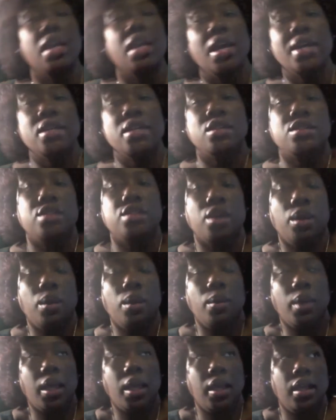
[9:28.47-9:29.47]

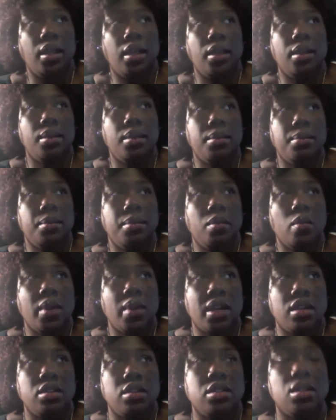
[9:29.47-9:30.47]
So, what
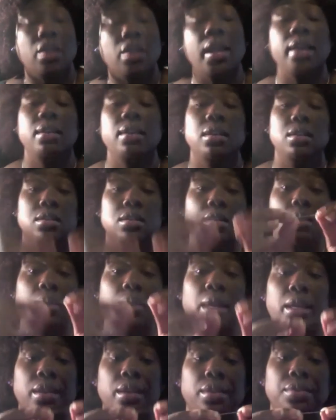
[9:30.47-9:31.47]
else? Okay, so
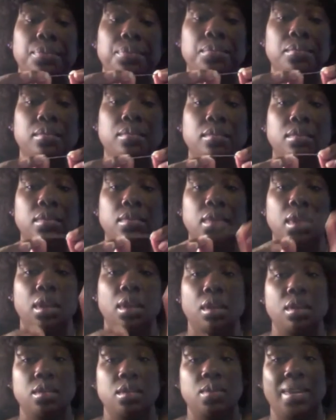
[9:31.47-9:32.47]
here
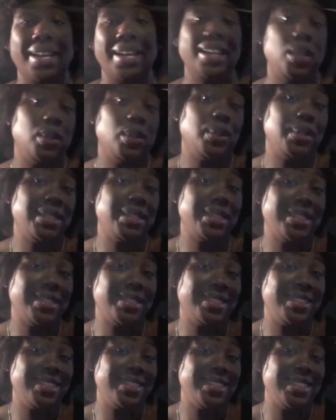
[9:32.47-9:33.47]
is what I used
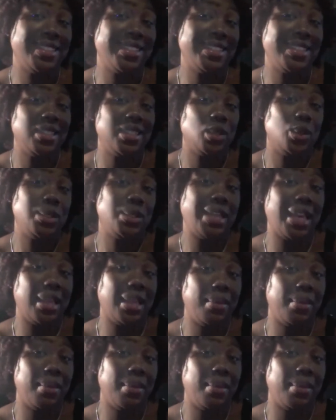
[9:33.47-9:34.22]
to take them